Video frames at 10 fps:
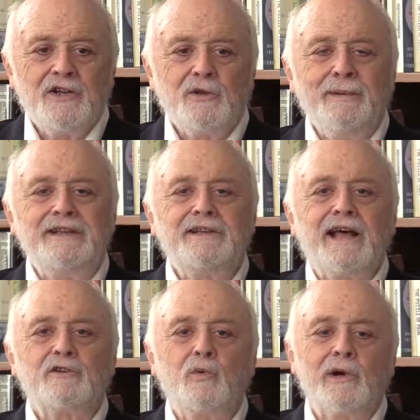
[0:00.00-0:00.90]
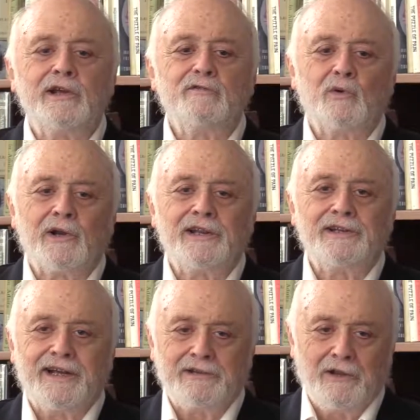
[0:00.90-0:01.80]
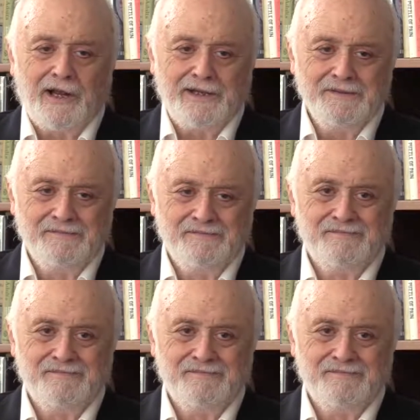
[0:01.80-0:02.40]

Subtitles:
To meet that 2040 deadline,